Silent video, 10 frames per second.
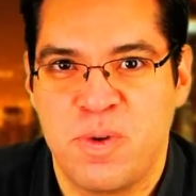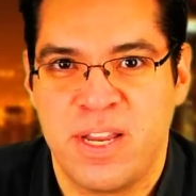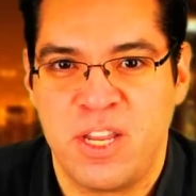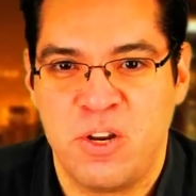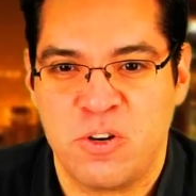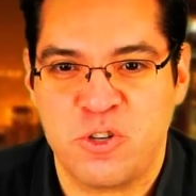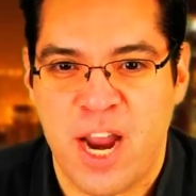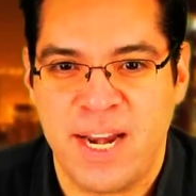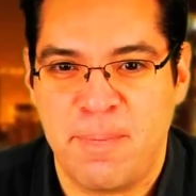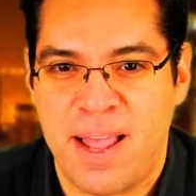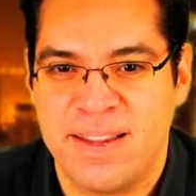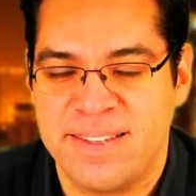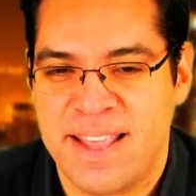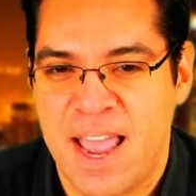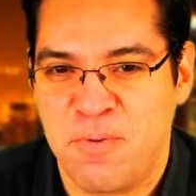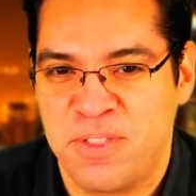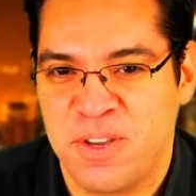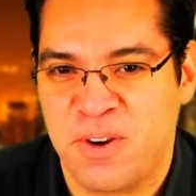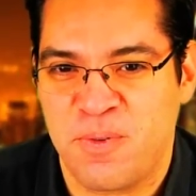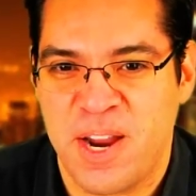but trying to balance that with
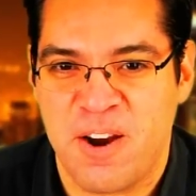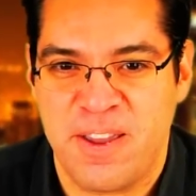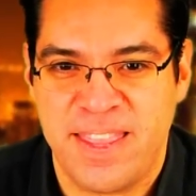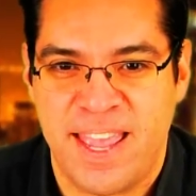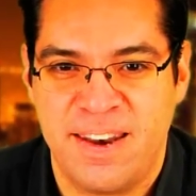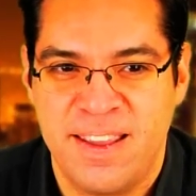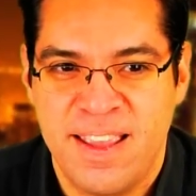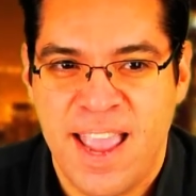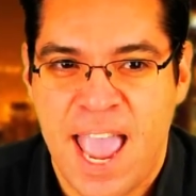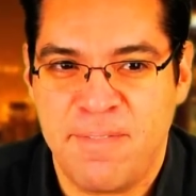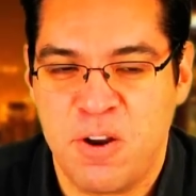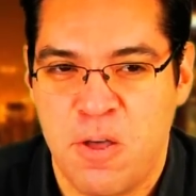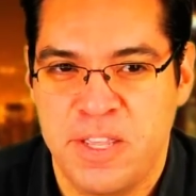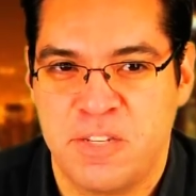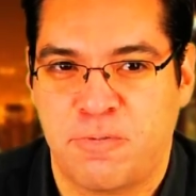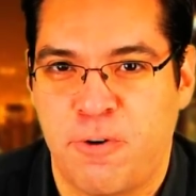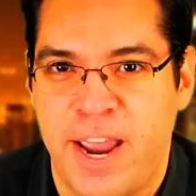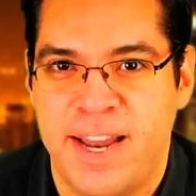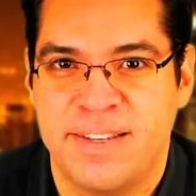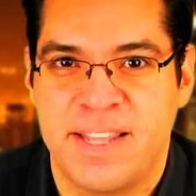the career and then having all these
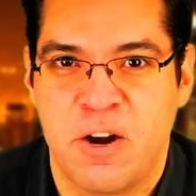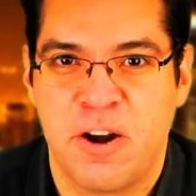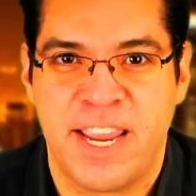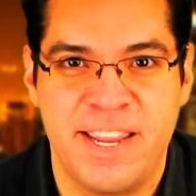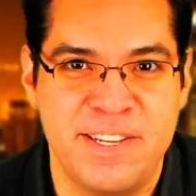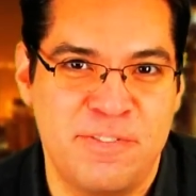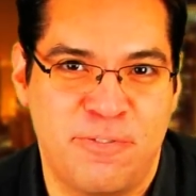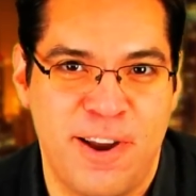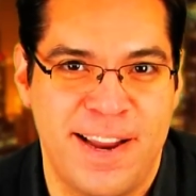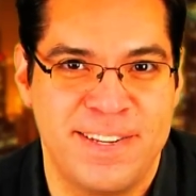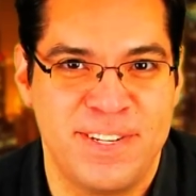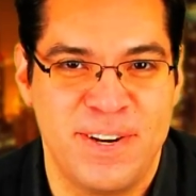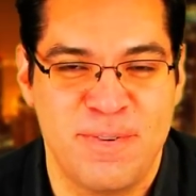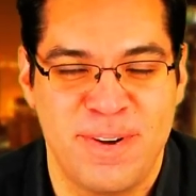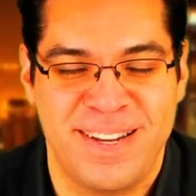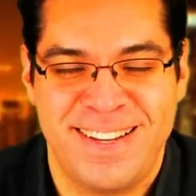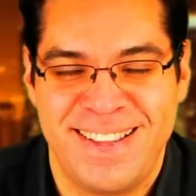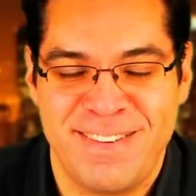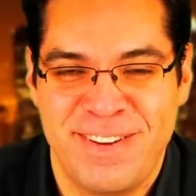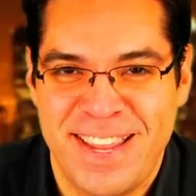friends that are his friends.
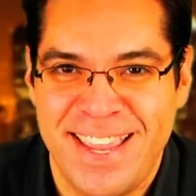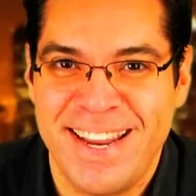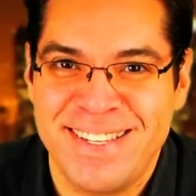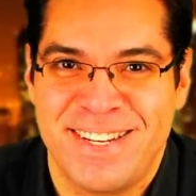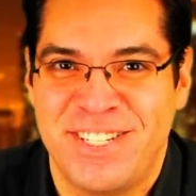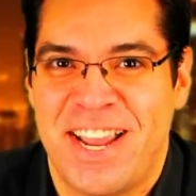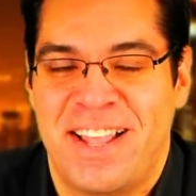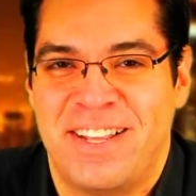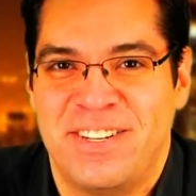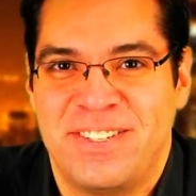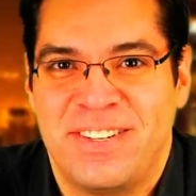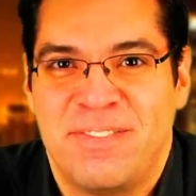It is a challenge.